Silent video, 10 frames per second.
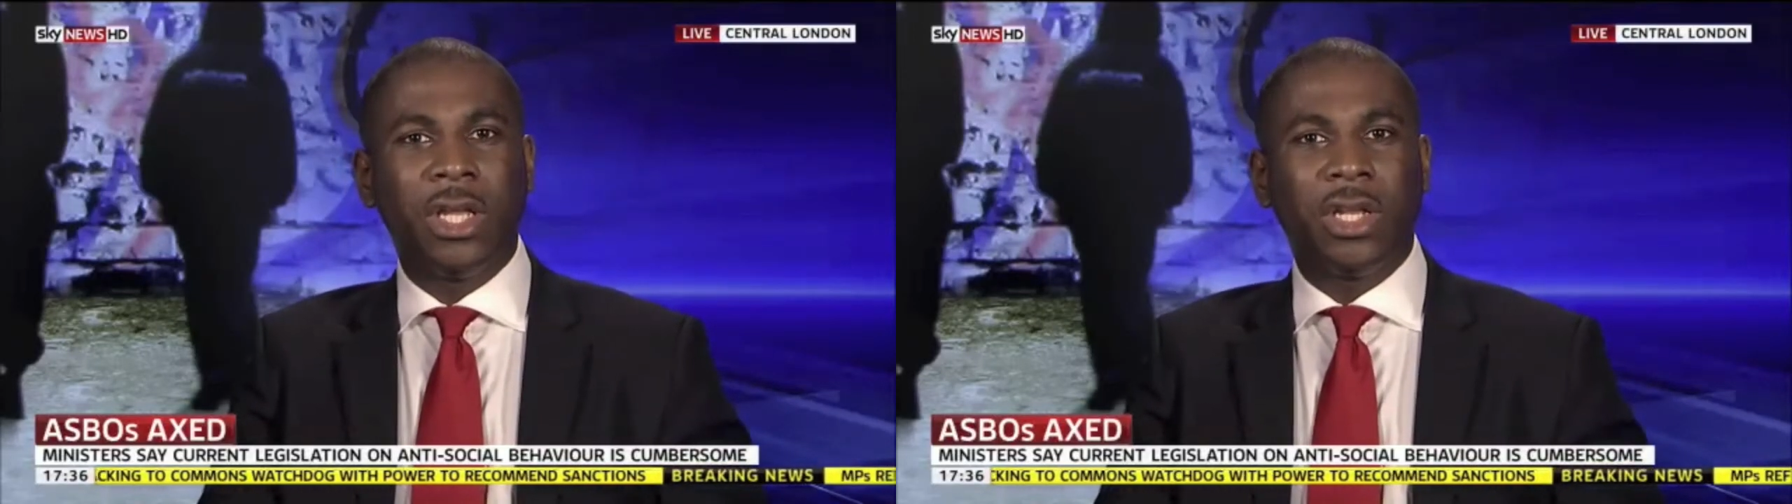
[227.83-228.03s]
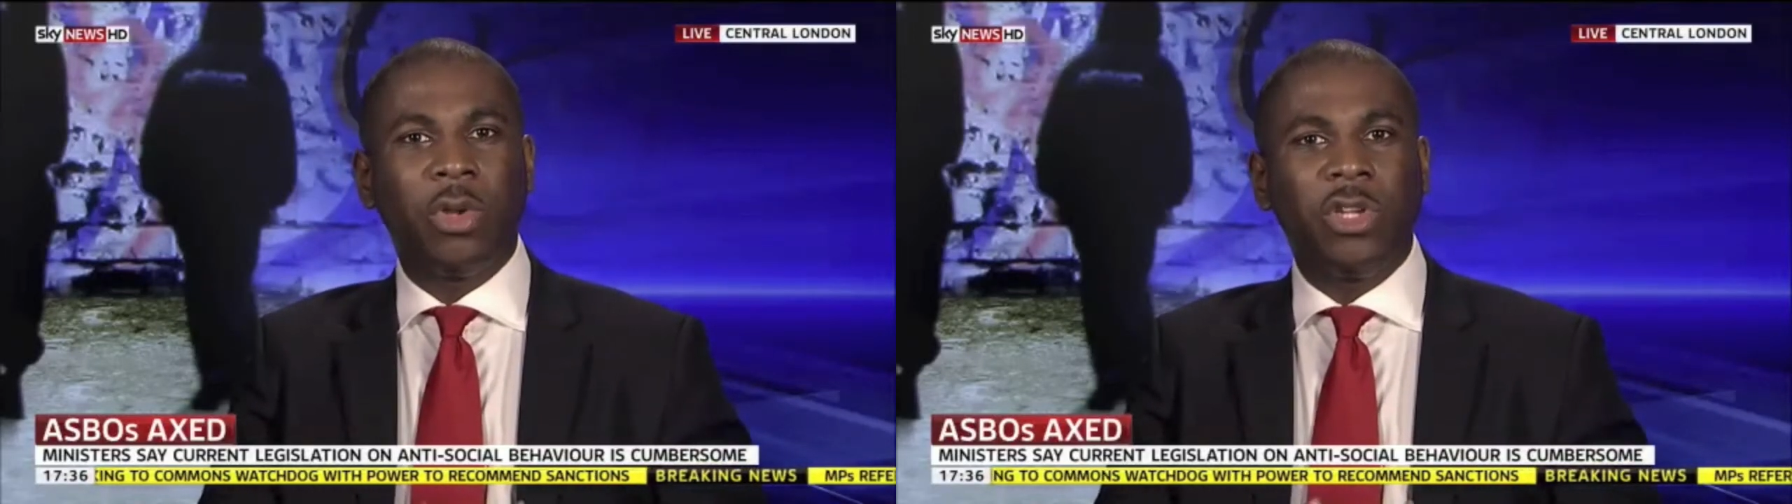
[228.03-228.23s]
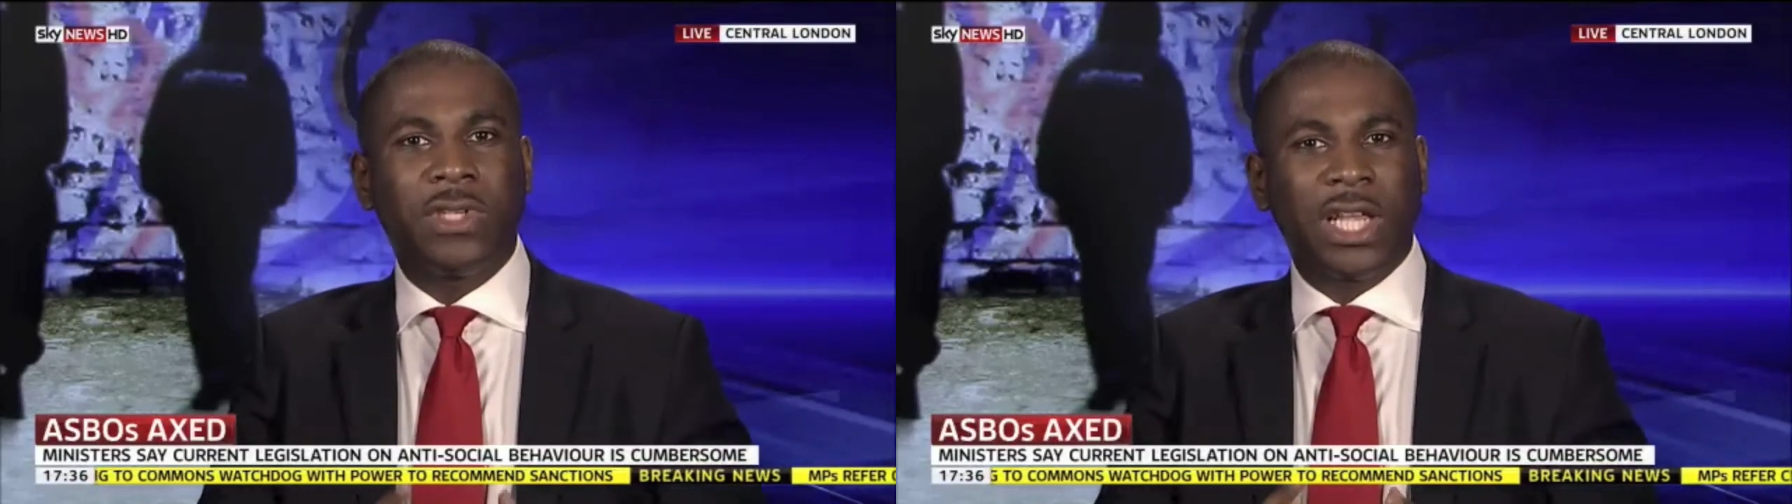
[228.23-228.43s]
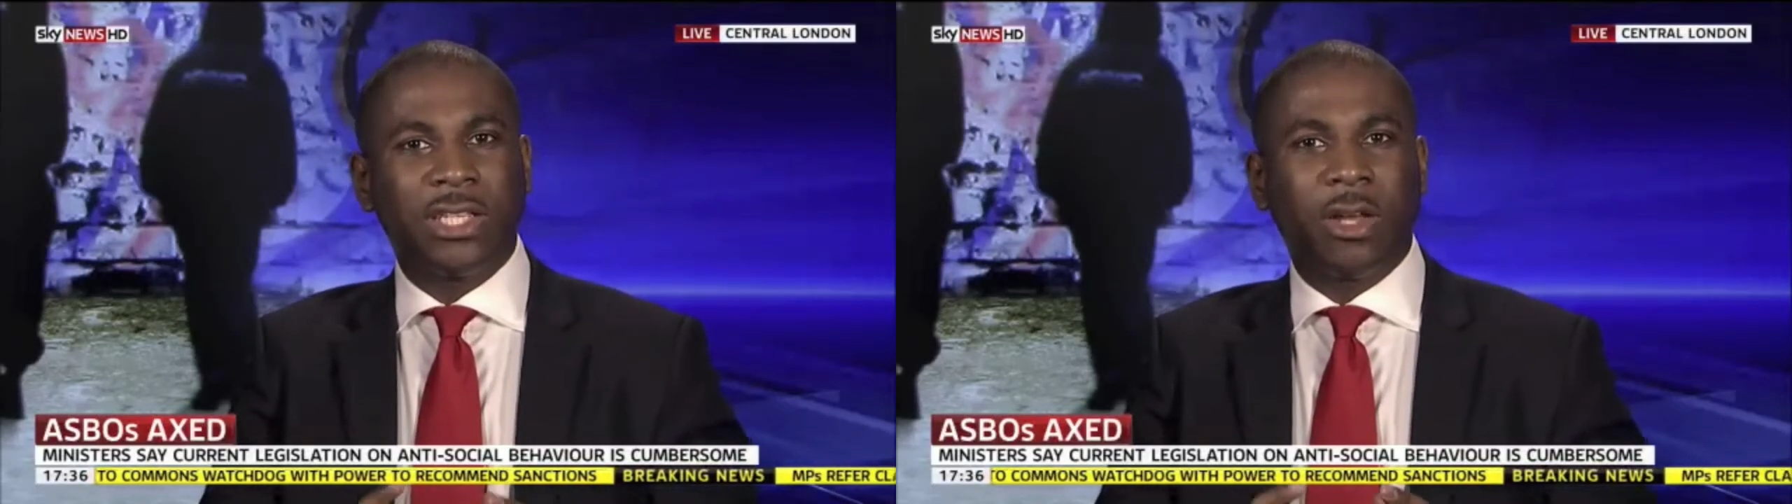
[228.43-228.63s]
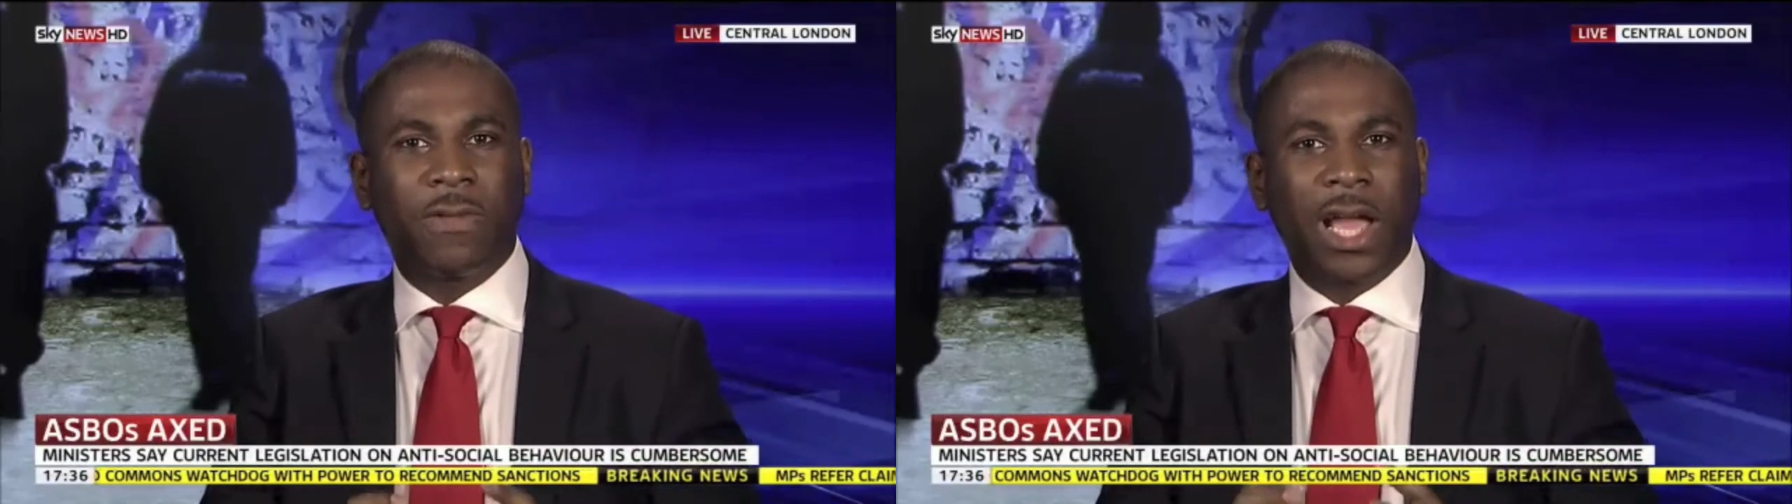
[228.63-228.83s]
When you set
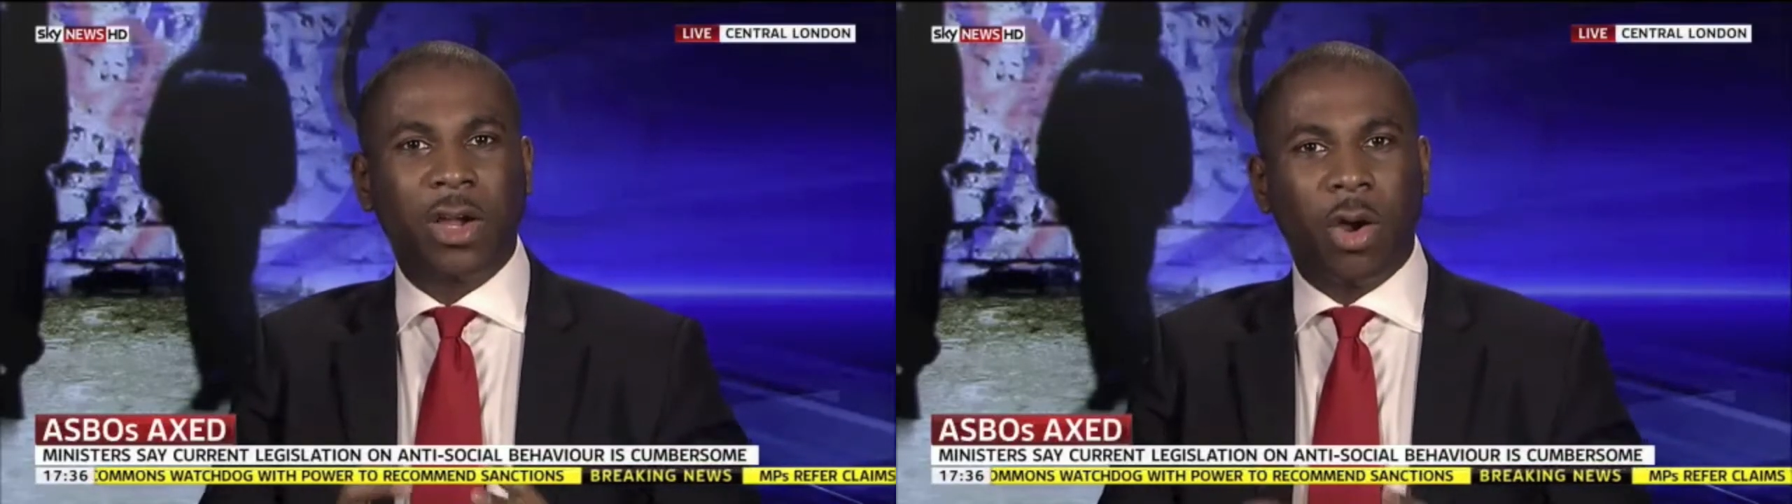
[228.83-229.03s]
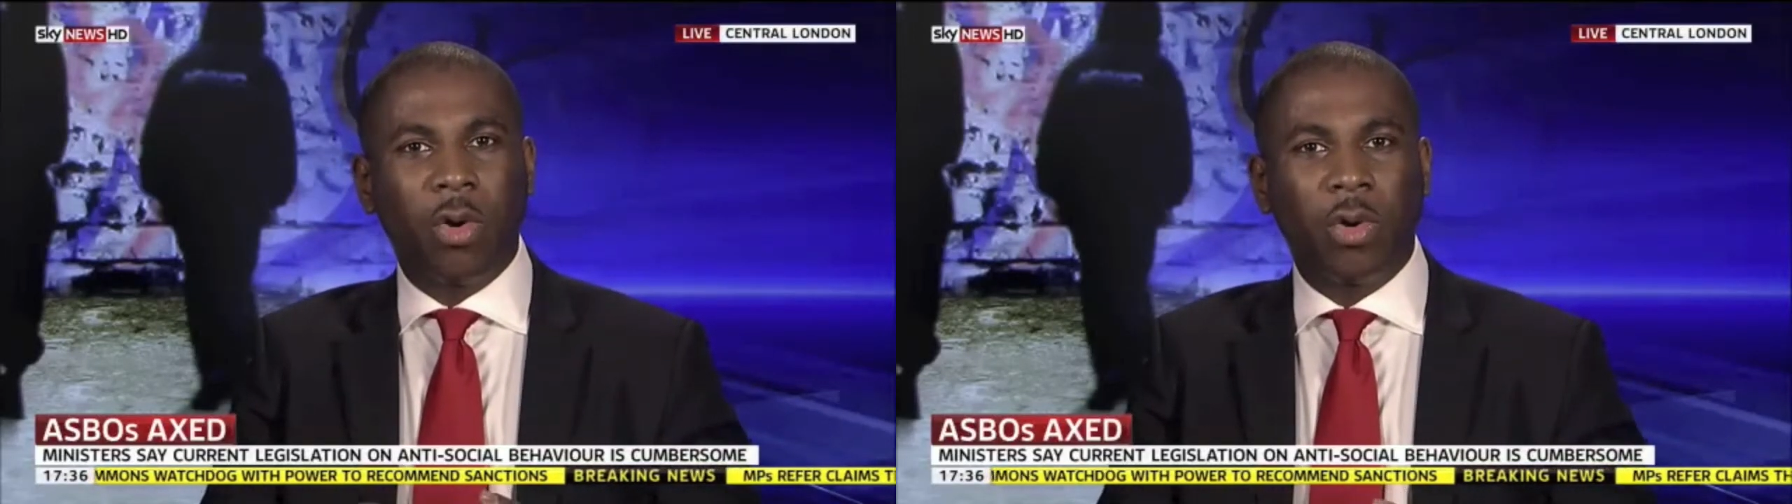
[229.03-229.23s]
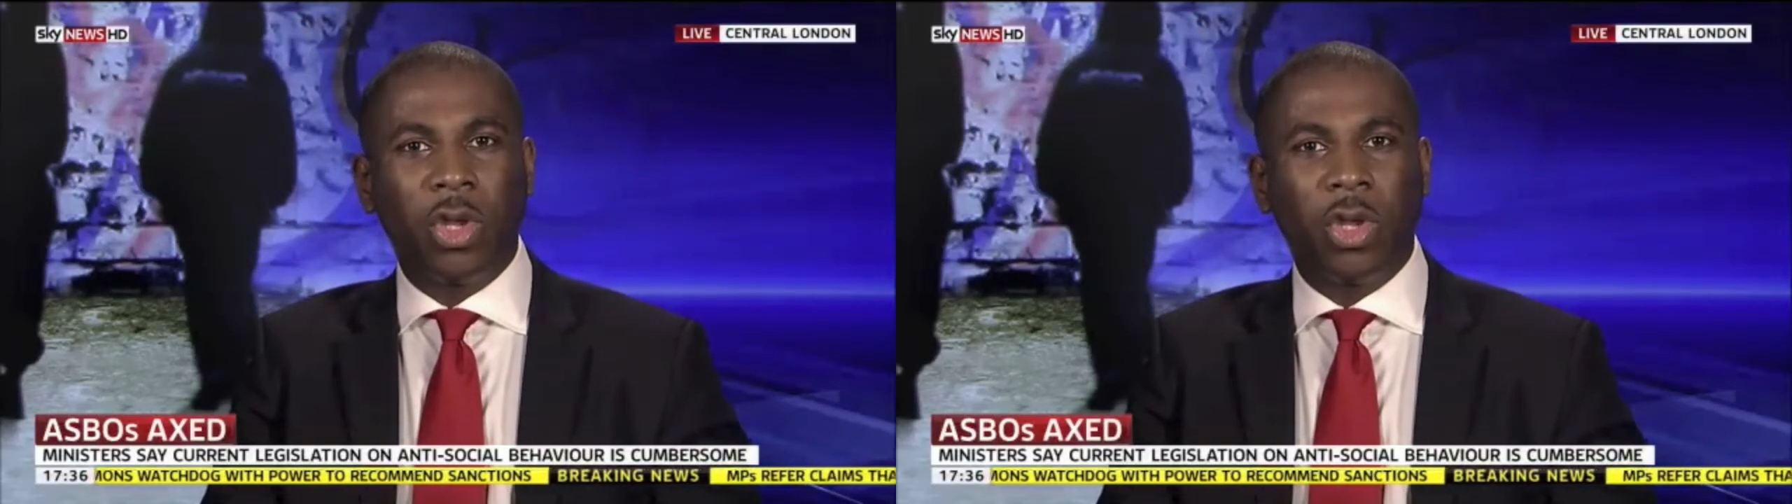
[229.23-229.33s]
yourself that goal,